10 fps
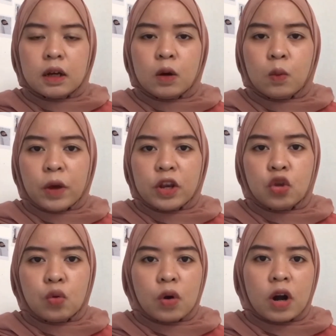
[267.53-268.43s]
When
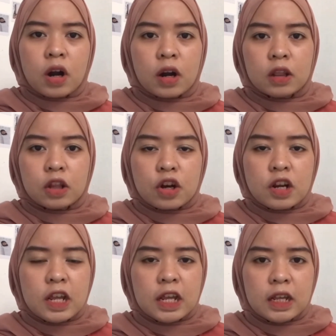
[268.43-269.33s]
you are
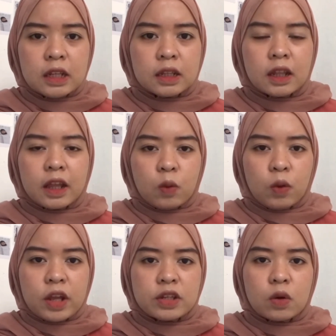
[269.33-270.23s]
learning the
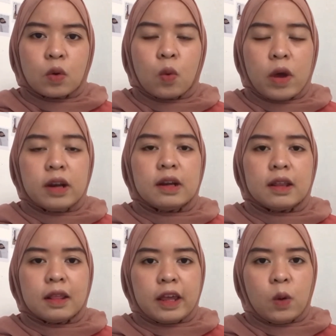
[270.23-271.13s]
language or acquiring
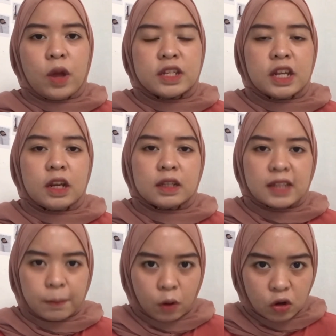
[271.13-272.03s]
that language in a
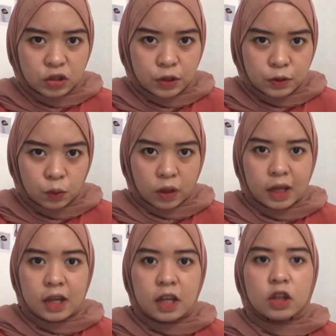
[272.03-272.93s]
subconscious
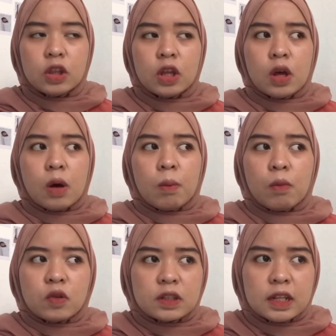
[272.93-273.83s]
way, it
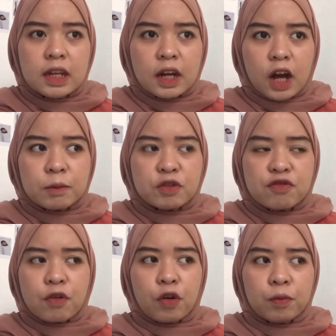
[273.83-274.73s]
mostly comes
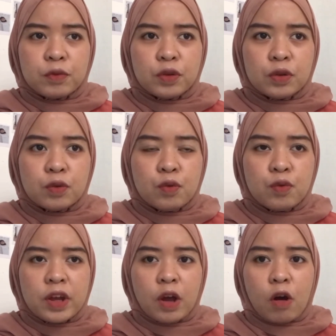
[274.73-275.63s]
from the
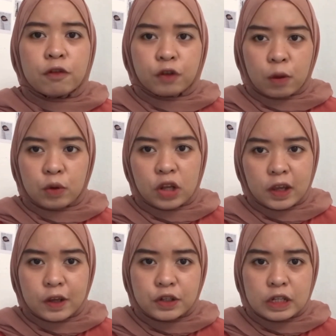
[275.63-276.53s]
way of
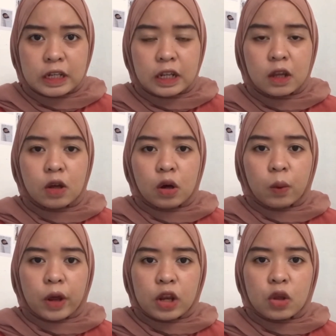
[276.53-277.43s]
communication.
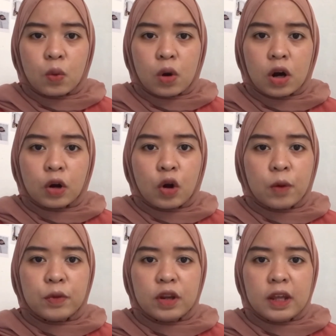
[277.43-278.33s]
When you are
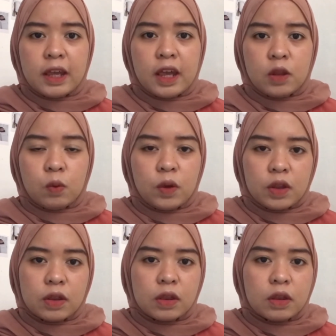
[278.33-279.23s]
communicate with
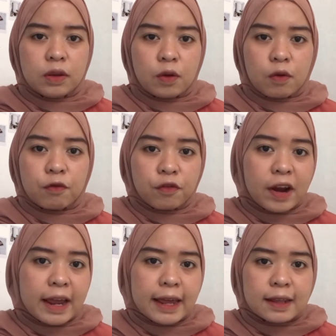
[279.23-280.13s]
your
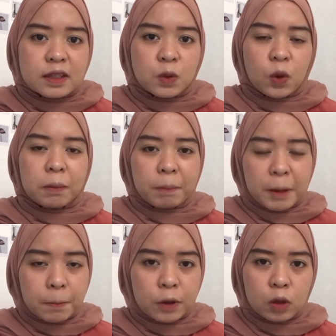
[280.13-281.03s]
friends, with
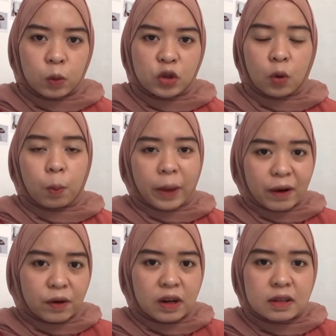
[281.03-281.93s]
people, with your
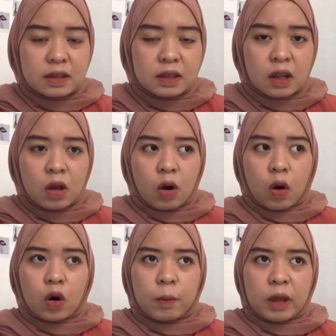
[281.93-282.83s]
parents,
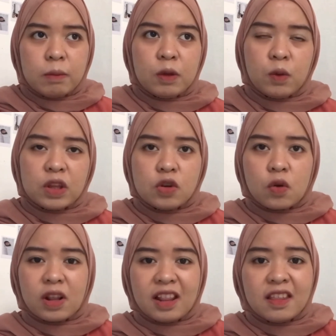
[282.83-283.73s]
or maybe with your
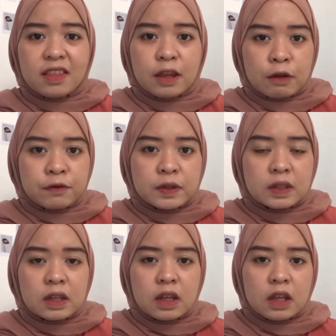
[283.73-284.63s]

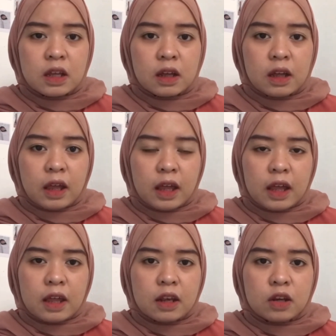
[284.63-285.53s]
relatives,
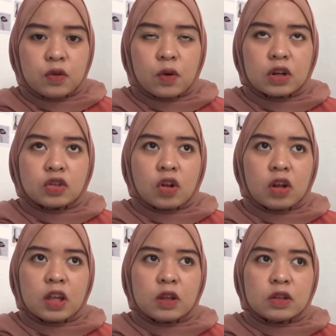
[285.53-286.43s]
and you are
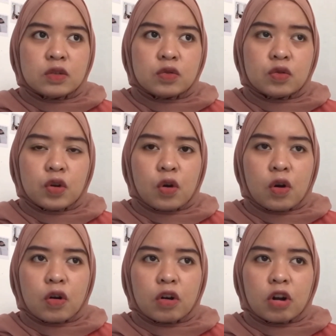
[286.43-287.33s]
talking to your